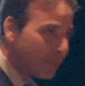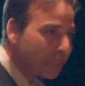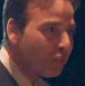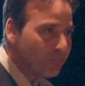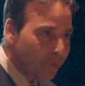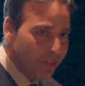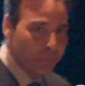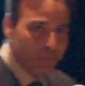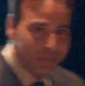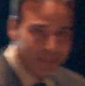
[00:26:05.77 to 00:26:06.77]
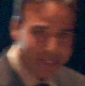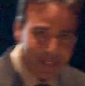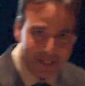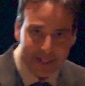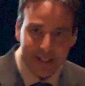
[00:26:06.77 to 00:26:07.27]
I make you miserable
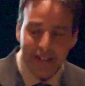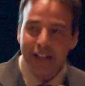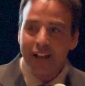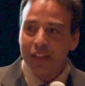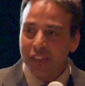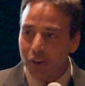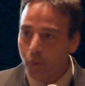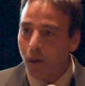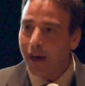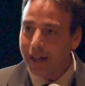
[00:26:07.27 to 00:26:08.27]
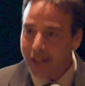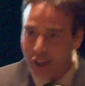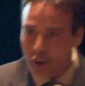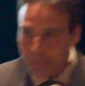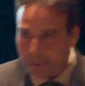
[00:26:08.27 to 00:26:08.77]
today. They want to
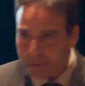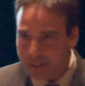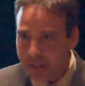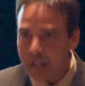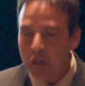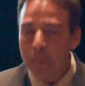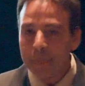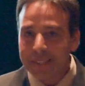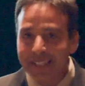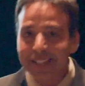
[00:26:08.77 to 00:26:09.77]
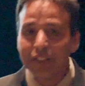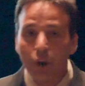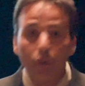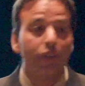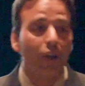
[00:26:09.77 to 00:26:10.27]
help, but they
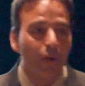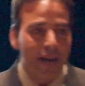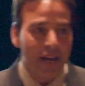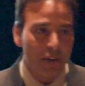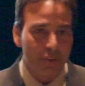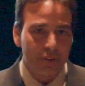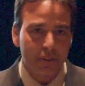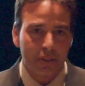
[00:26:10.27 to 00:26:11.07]
don't know how.